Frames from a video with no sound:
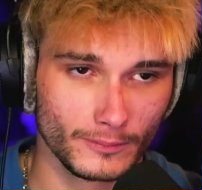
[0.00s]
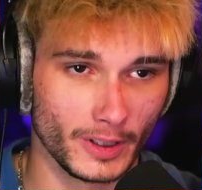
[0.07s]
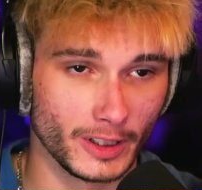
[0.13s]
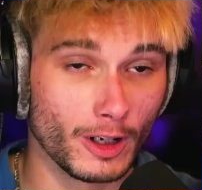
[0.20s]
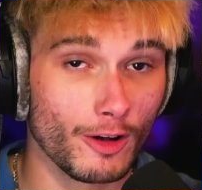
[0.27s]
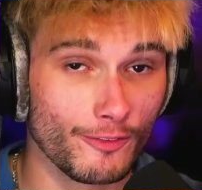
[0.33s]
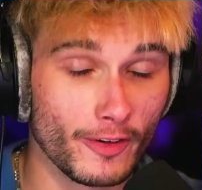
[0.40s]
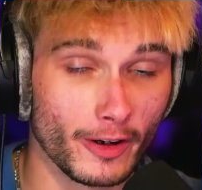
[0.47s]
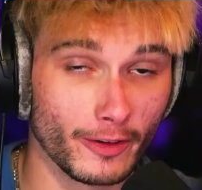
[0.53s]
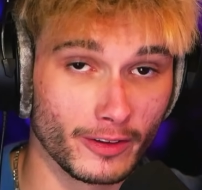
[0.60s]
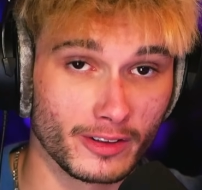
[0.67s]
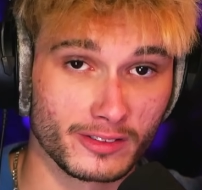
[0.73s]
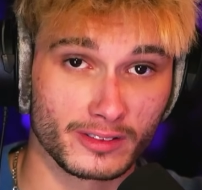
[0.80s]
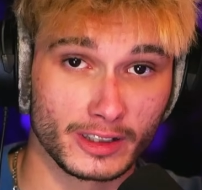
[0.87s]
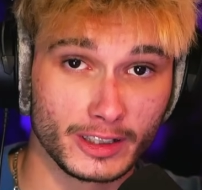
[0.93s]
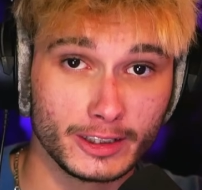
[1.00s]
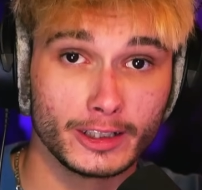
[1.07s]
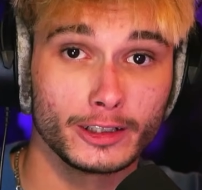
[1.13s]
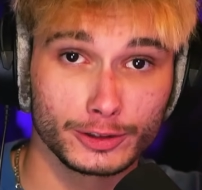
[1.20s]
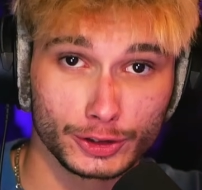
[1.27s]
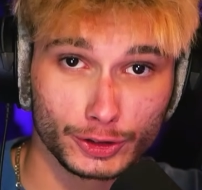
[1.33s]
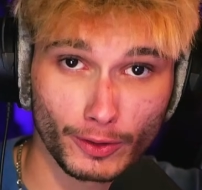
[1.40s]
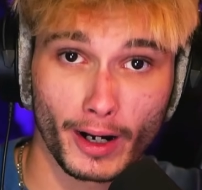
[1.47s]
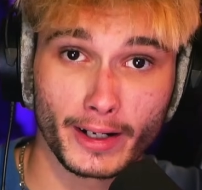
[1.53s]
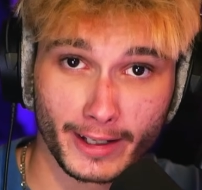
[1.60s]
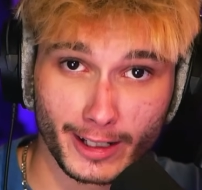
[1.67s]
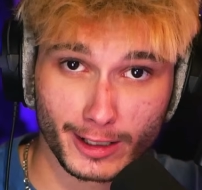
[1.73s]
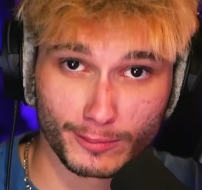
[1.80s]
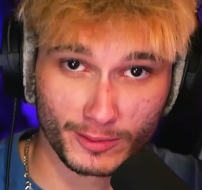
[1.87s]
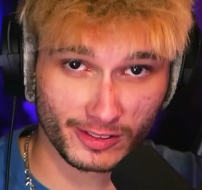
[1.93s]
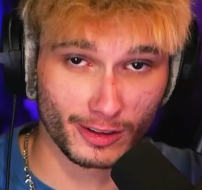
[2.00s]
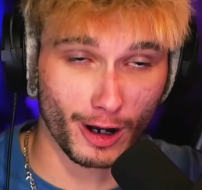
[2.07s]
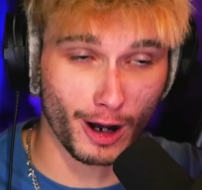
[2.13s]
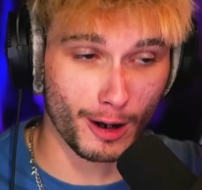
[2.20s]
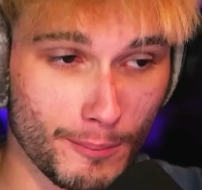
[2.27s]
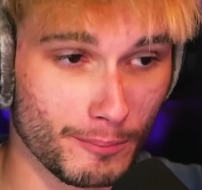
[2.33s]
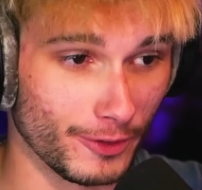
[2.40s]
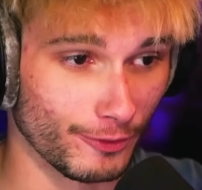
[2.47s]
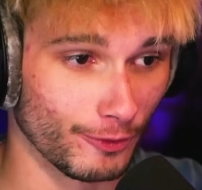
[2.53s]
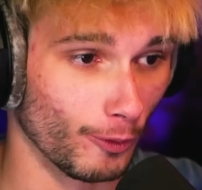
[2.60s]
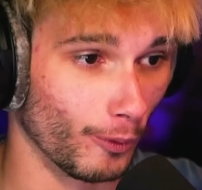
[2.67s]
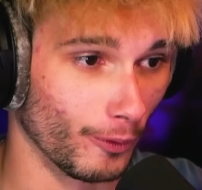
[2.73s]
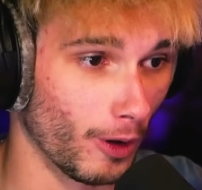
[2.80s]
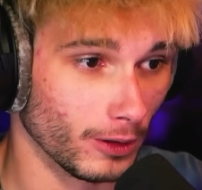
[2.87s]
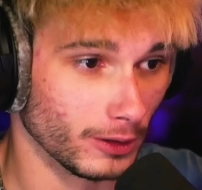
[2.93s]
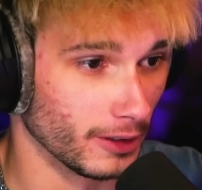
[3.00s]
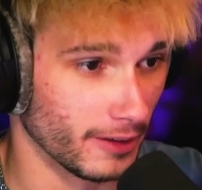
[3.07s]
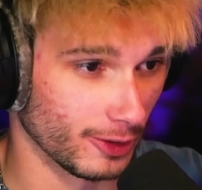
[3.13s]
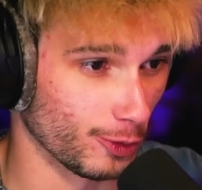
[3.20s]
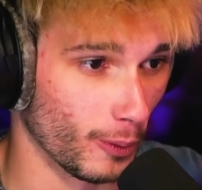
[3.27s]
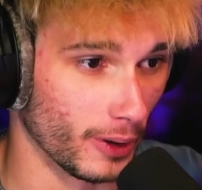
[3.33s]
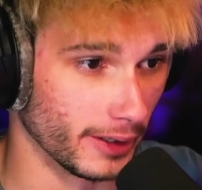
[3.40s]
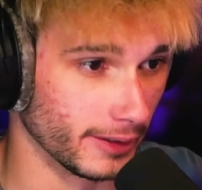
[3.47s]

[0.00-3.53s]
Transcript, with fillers: In all fairness, he did try to get him to stop before all of this went